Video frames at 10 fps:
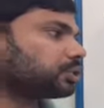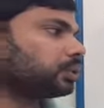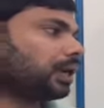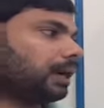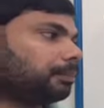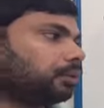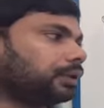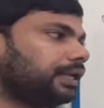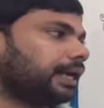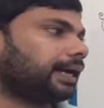to
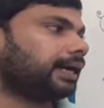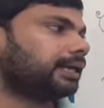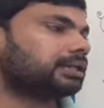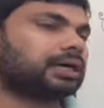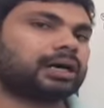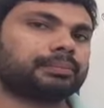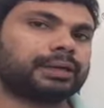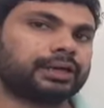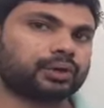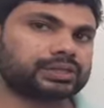ammonia and
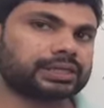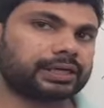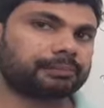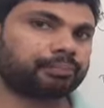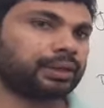carbon dioxide.